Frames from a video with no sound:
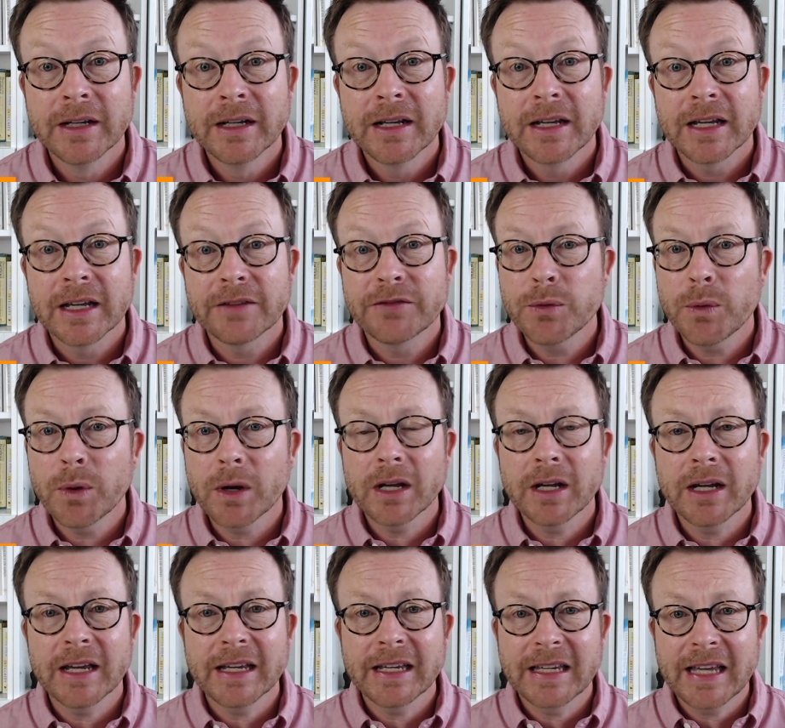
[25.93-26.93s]
If you want
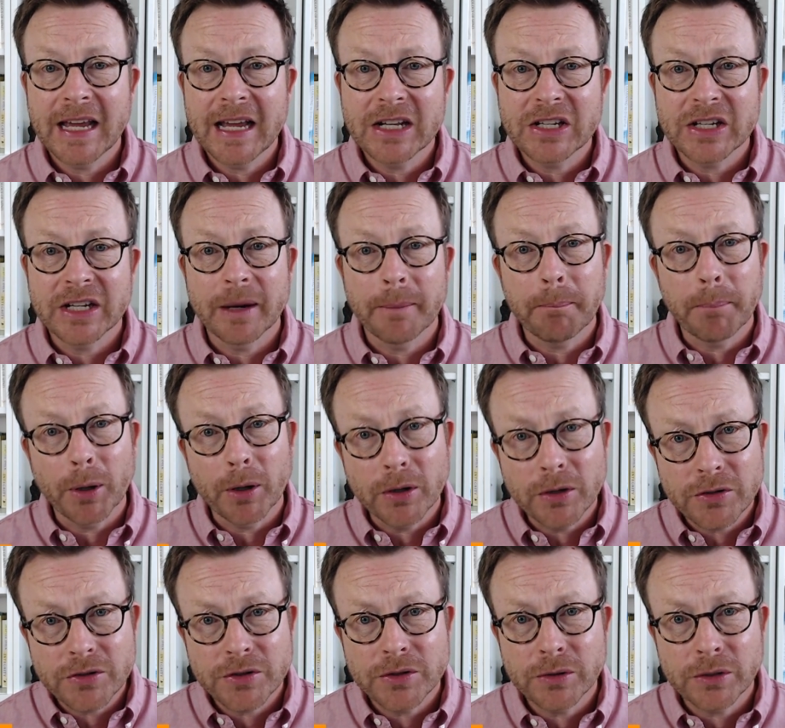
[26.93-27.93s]
to engage in a
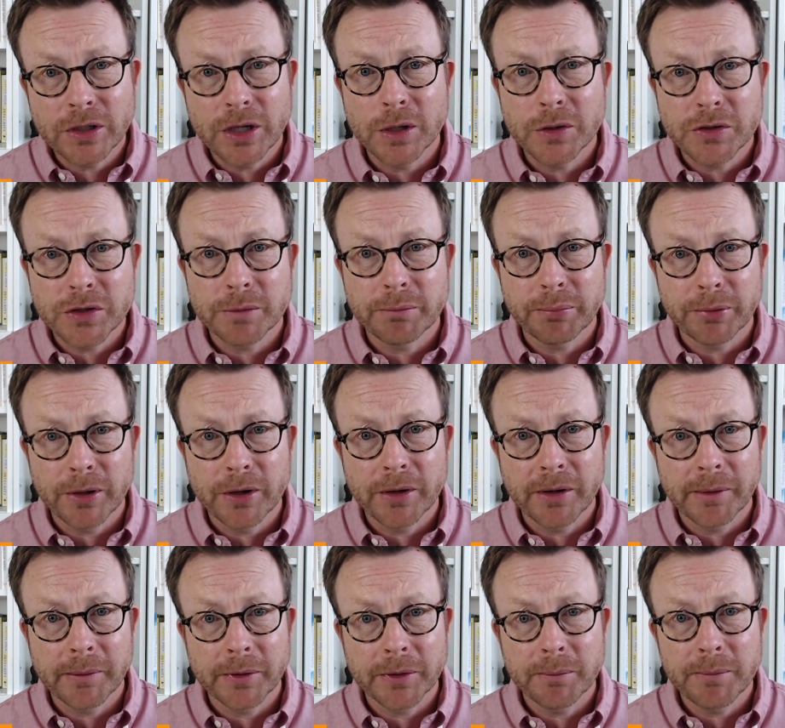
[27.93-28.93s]
personal coaching
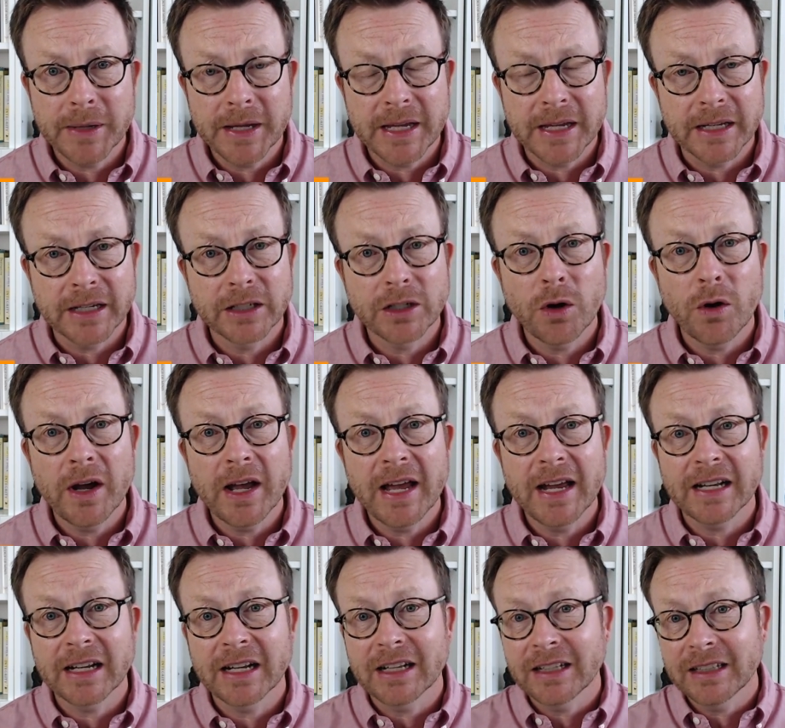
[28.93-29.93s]
program with me, go ahead
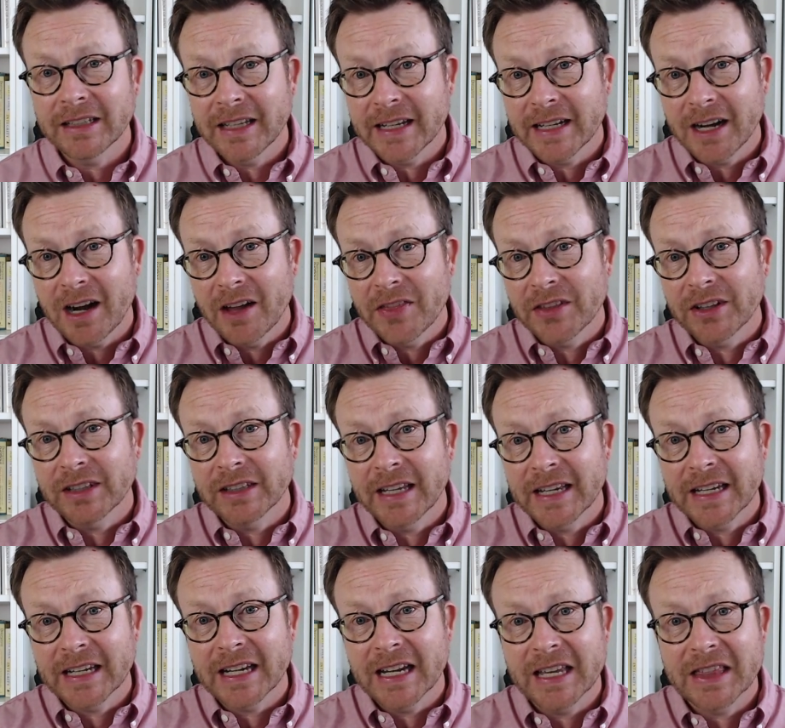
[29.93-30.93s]
and click on the
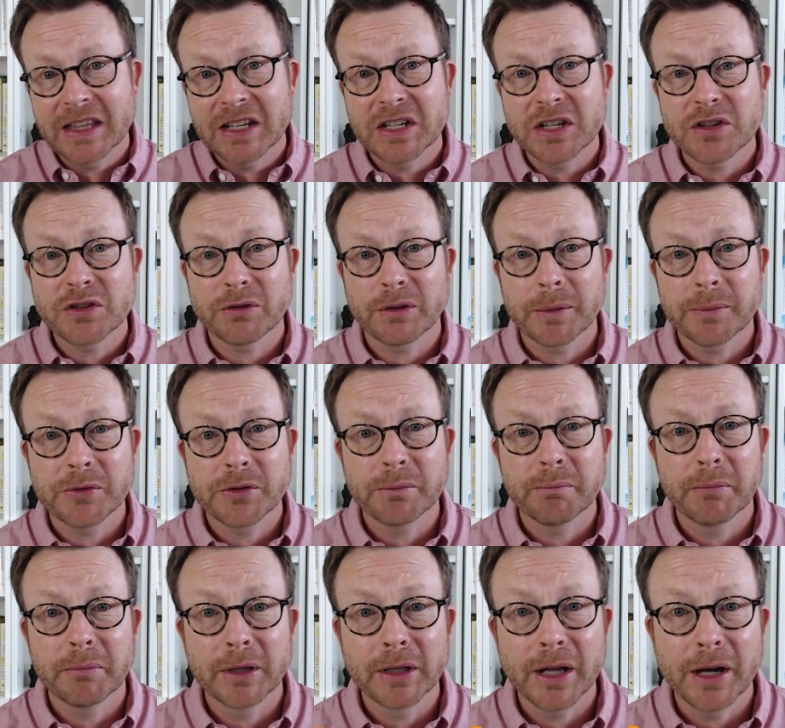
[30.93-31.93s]
link in the description
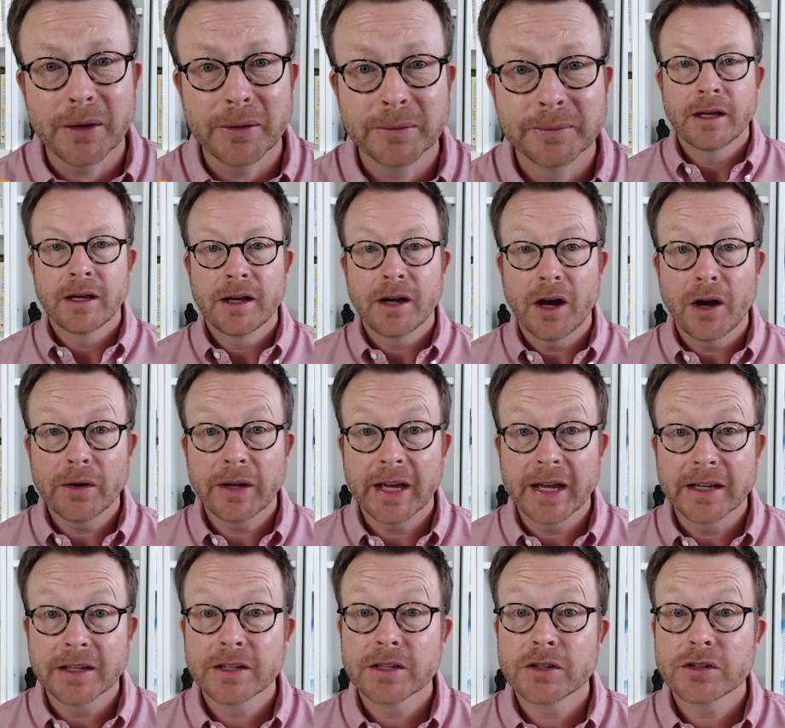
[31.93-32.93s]
below.
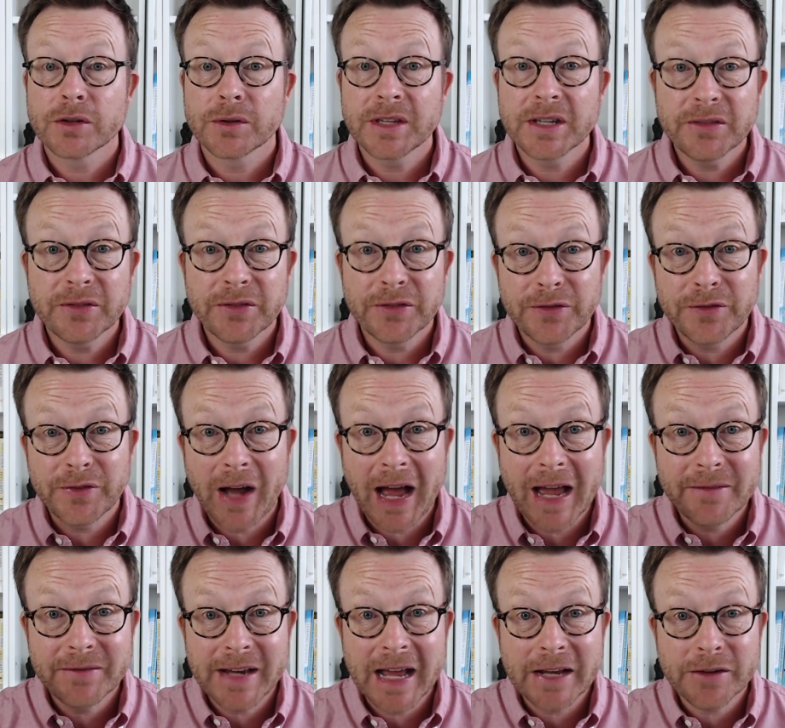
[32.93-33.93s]
Okay, so these
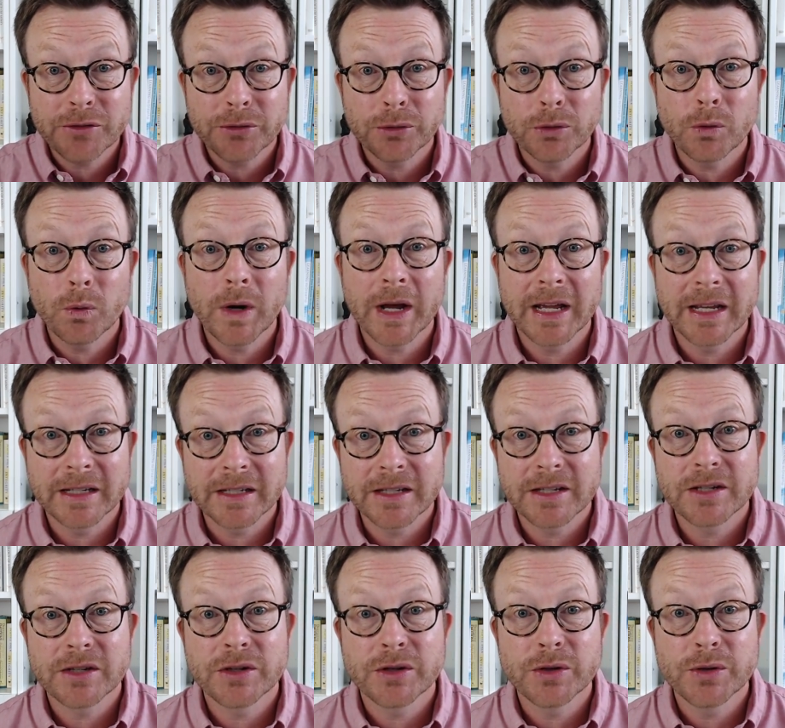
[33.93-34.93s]
five natural
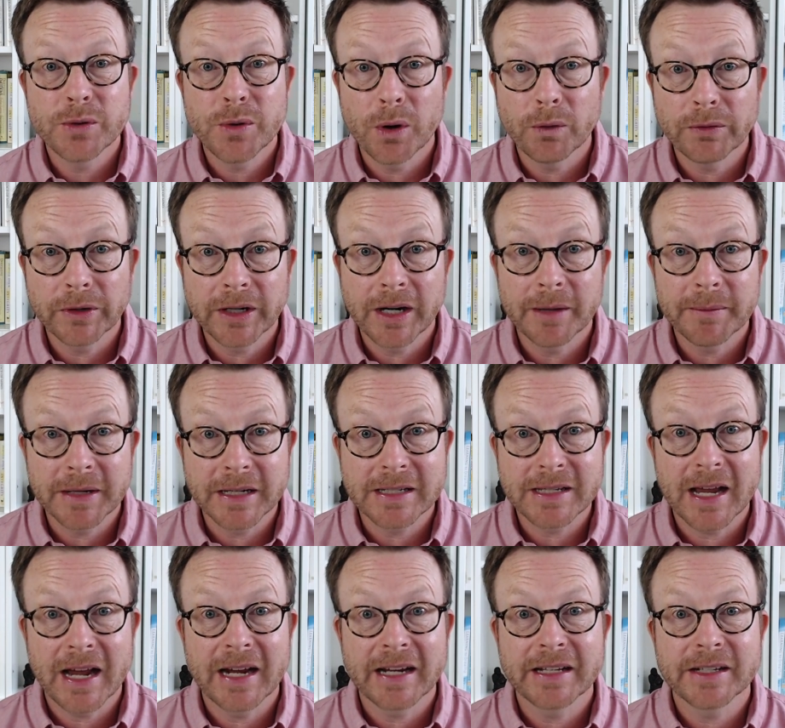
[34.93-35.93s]
ways to overcome
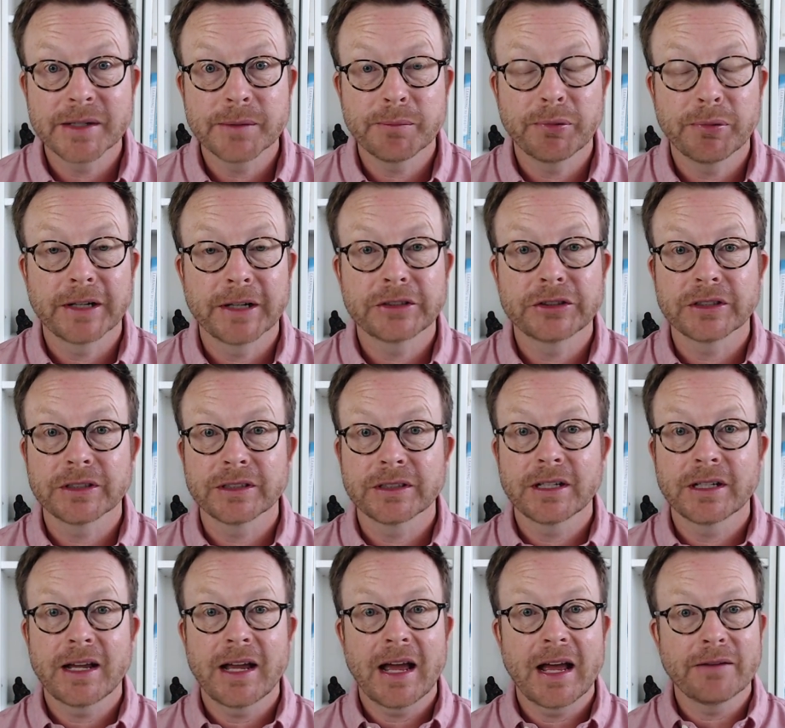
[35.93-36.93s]
anxiety and depression
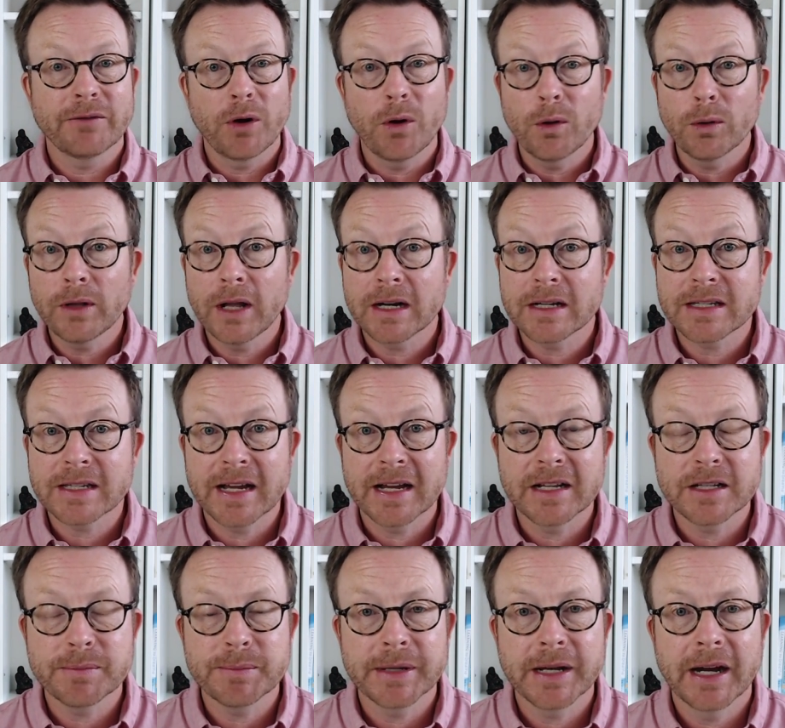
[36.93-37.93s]
have a whole lot of
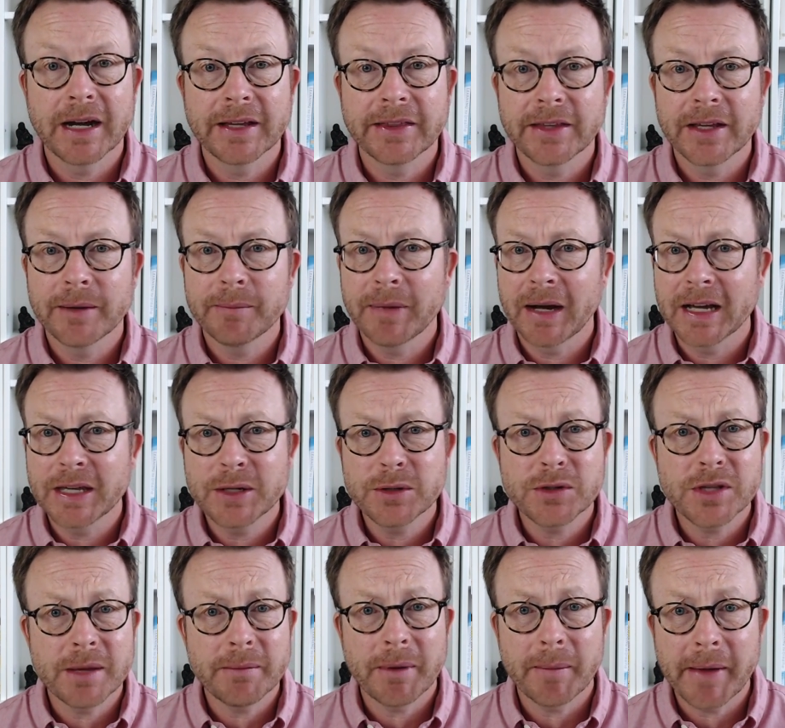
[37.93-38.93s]
science behind them. I use
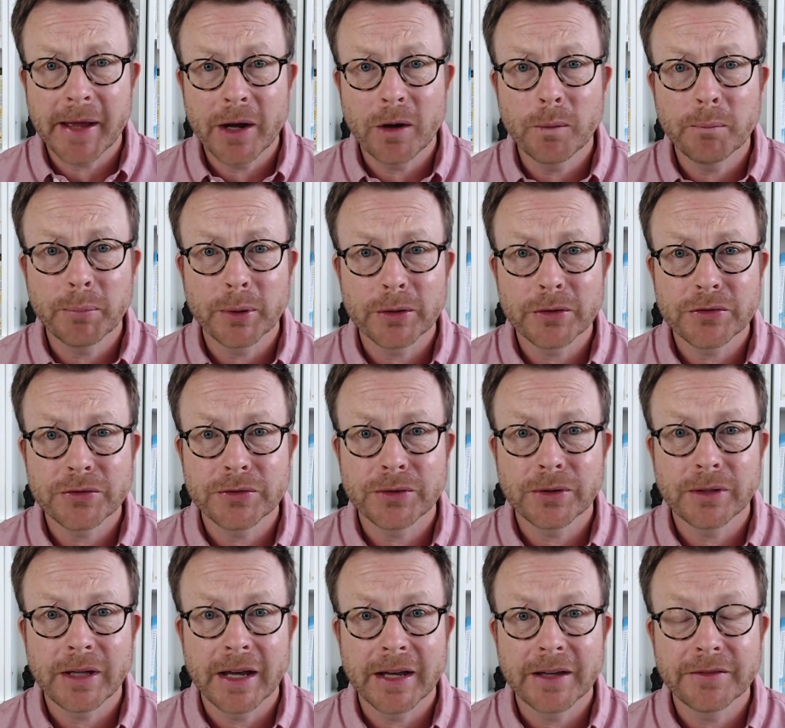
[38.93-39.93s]
them in my own personal
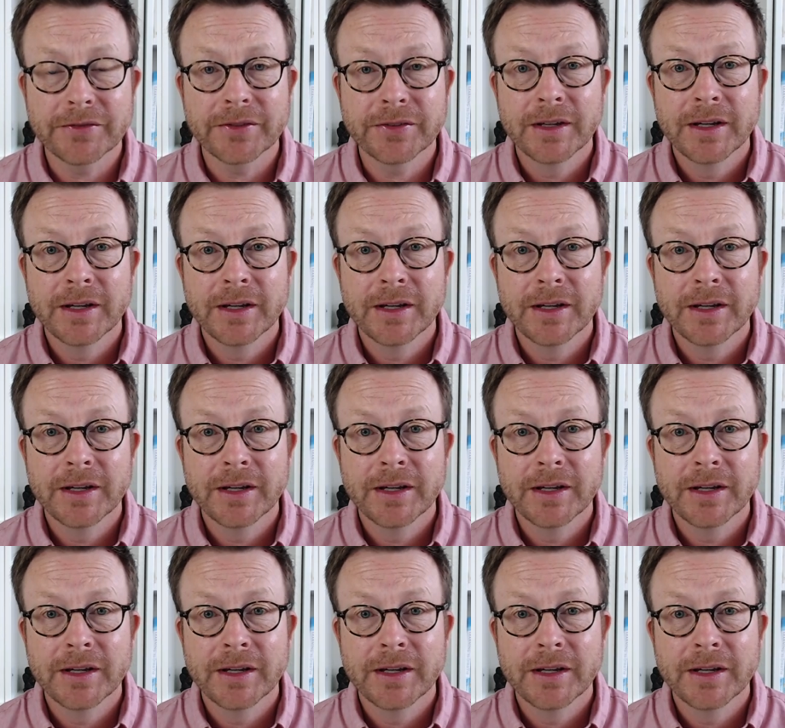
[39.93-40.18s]
life.